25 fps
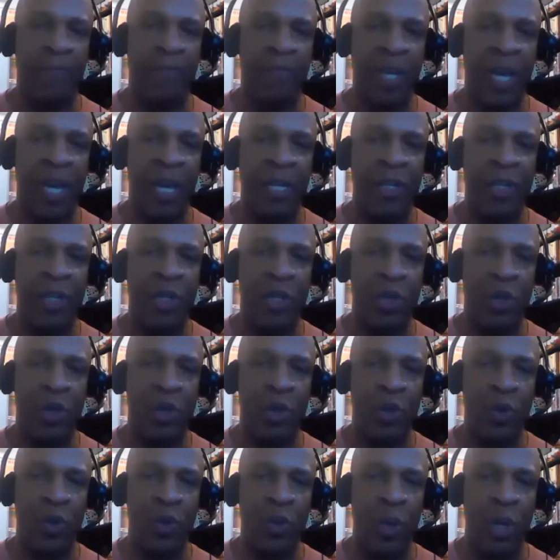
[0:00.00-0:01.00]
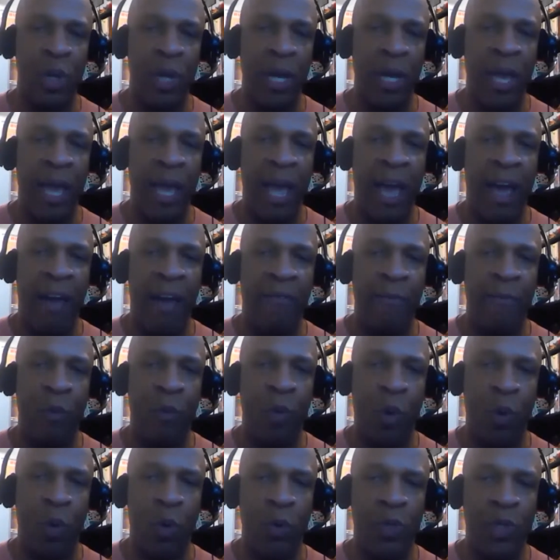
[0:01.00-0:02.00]
tend to have
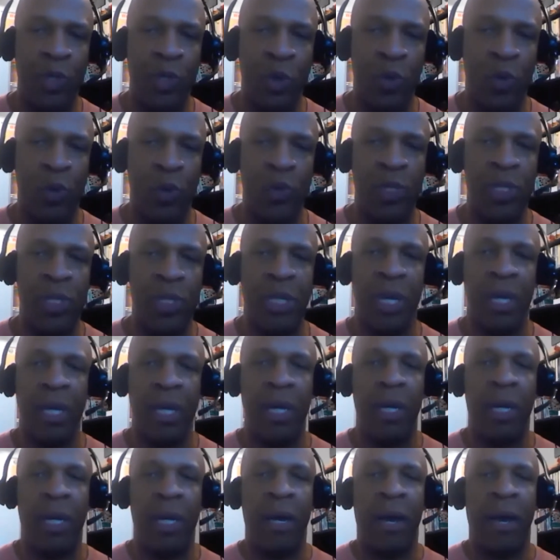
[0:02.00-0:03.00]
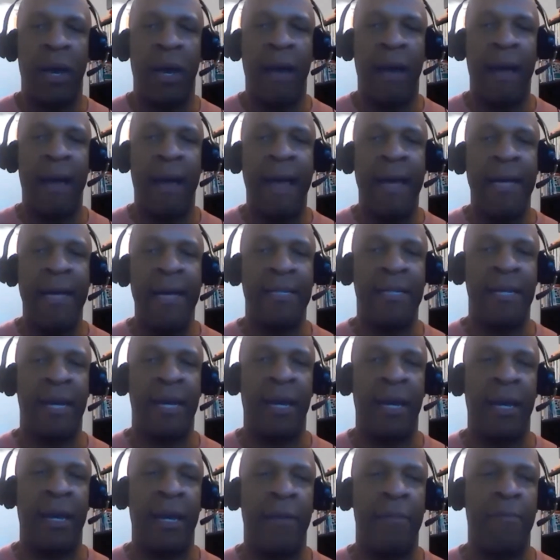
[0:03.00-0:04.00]
more results as
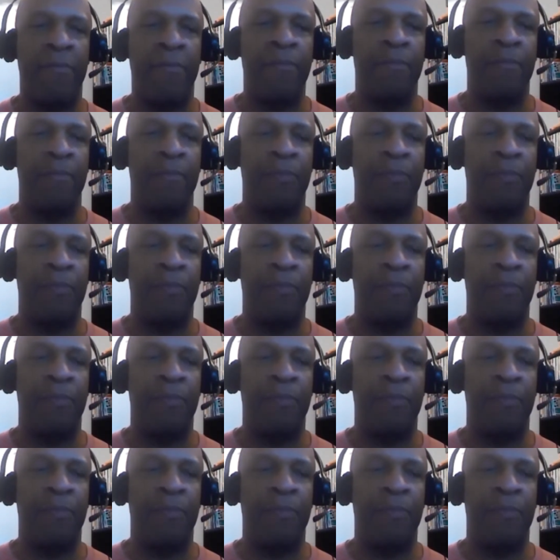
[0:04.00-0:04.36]
I am